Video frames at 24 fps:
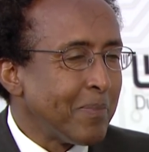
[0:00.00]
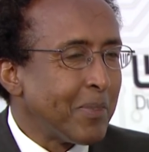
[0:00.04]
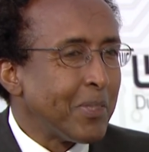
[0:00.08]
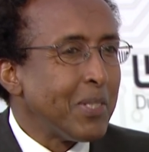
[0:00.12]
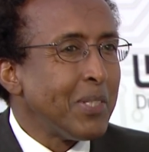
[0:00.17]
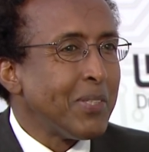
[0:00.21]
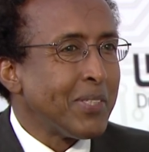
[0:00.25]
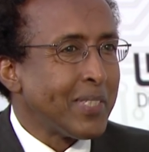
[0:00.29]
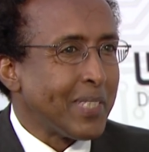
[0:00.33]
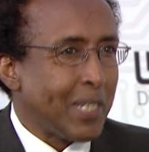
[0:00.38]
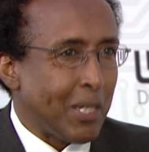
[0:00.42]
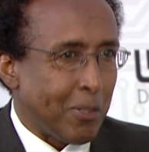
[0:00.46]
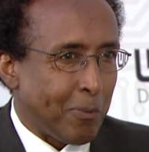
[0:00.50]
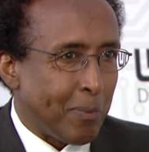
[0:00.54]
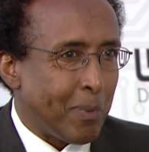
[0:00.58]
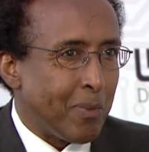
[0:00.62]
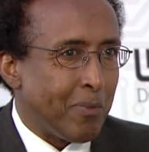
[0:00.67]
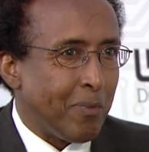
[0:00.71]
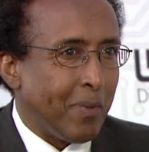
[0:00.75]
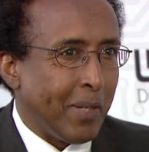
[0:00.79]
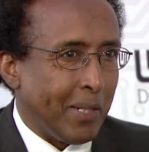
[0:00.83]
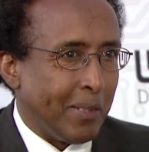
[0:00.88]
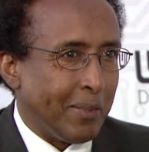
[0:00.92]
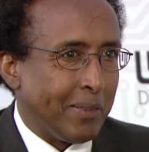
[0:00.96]
reason has
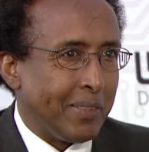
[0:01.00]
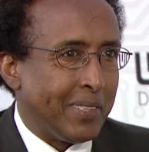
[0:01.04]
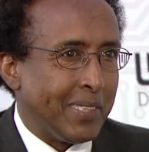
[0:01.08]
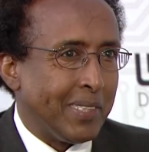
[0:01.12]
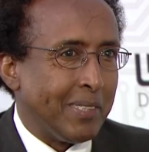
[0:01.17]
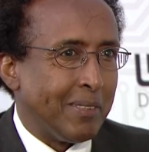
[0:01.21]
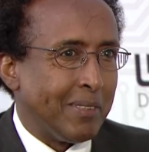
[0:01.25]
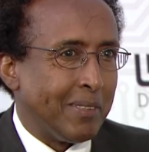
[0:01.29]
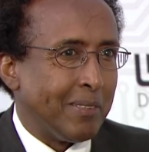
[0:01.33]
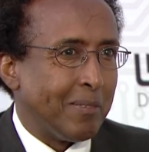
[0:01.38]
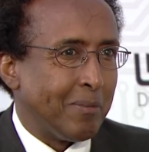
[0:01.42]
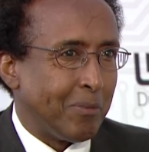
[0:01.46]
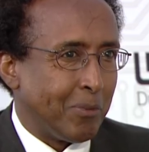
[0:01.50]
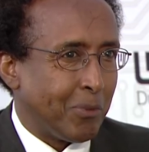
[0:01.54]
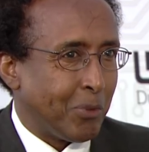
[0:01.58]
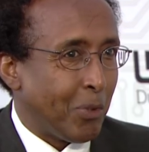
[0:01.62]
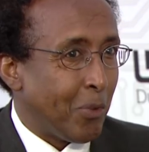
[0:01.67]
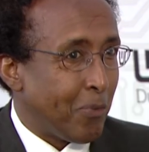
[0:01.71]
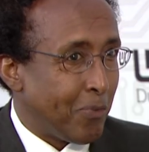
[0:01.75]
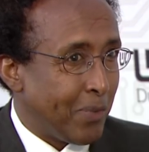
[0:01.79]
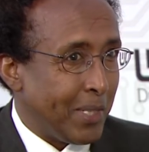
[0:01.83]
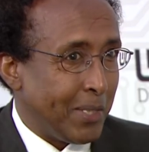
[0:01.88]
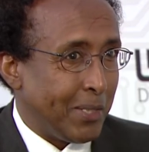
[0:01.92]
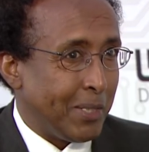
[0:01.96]
prevailed, and so
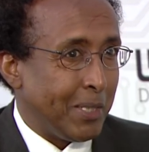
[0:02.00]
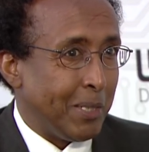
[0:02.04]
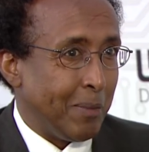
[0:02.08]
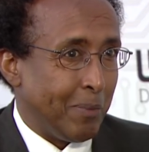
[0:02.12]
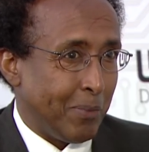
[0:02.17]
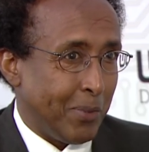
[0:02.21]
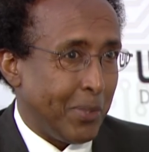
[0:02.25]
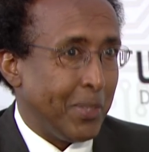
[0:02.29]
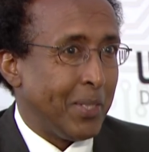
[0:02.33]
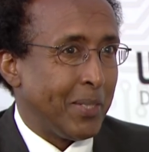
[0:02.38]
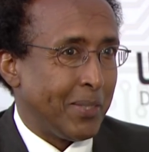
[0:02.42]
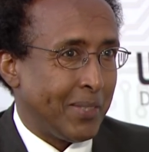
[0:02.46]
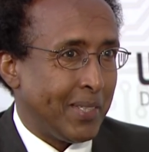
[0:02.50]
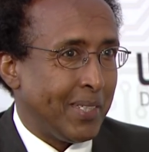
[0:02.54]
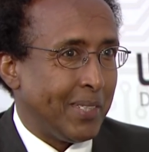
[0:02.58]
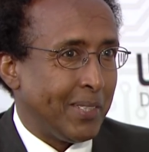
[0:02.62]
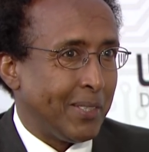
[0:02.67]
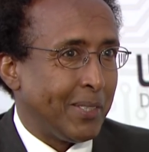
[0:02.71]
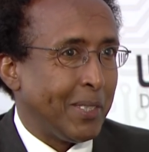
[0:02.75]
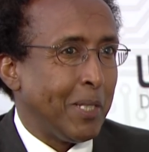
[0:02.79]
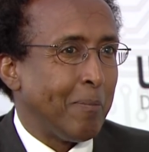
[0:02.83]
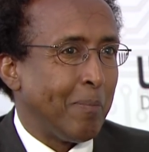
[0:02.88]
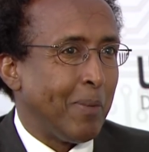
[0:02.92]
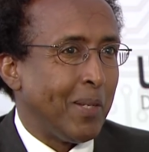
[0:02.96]
far it seems things are
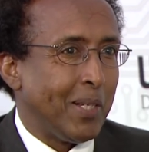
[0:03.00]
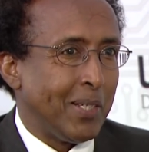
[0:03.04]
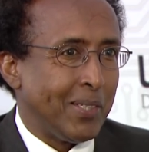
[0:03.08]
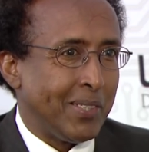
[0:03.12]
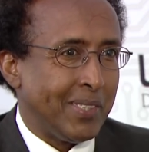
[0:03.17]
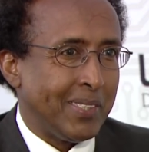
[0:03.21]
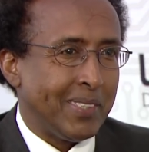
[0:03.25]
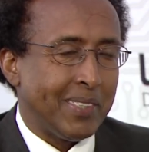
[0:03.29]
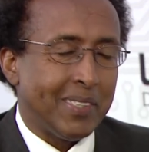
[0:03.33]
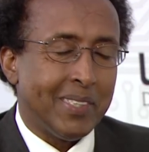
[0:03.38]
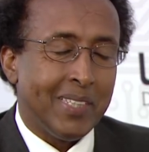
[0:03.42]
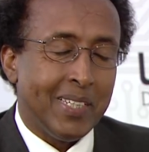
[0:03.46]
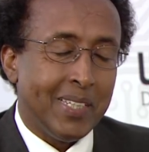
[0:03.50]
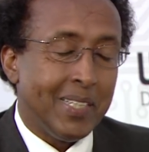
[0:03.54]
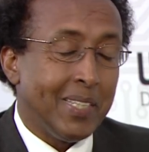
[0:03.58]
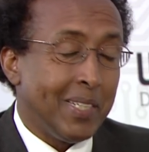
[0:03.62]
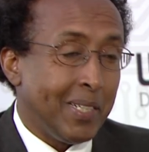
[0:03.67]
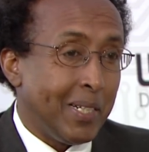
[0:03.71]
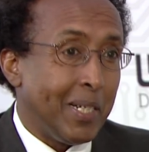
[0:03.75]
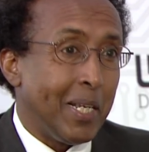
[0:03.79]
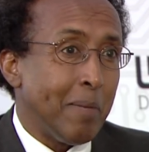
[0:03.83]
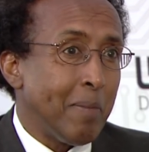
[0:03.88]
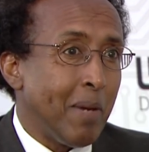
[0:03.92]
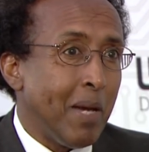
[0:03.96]
stabilizing,
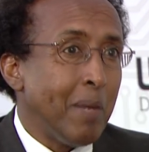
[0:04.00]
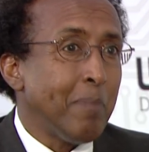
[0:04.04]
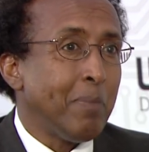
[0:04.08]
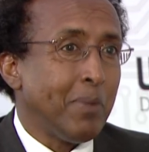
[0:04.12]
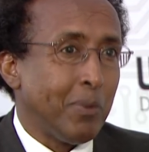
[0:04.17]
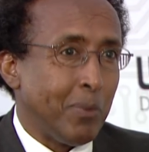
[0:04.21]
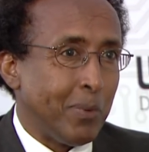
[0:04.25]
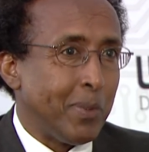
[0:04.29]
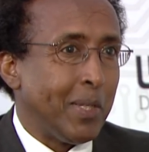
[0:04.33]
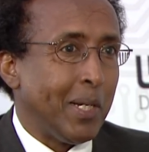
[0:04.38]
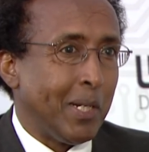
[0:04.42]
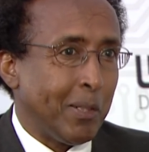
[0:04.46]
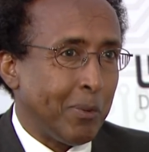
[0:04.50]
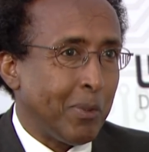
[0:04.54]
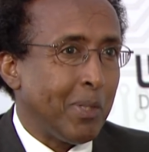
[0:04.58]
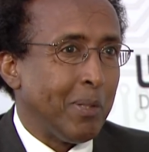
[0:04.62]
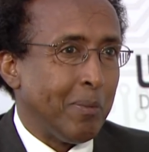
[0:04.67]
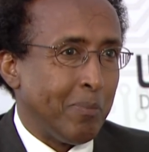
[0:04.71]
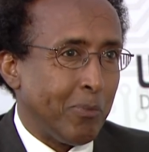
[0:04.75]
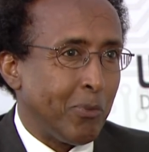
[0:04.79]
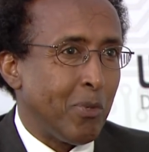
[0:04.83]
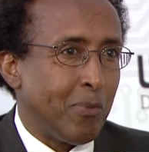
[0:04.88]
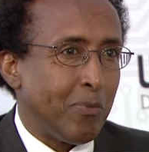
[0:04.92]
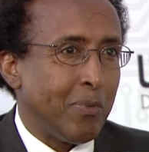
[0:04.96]
and I'm happy with the
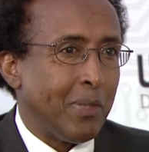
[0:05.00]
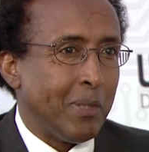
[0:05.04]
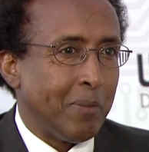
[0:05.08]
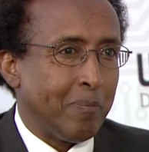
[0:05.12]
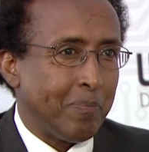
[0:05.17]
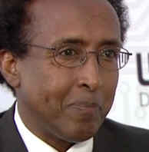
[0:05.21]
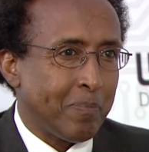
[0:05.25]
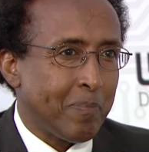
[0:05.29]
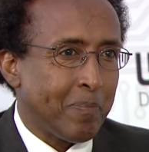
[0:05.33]
outcome so far.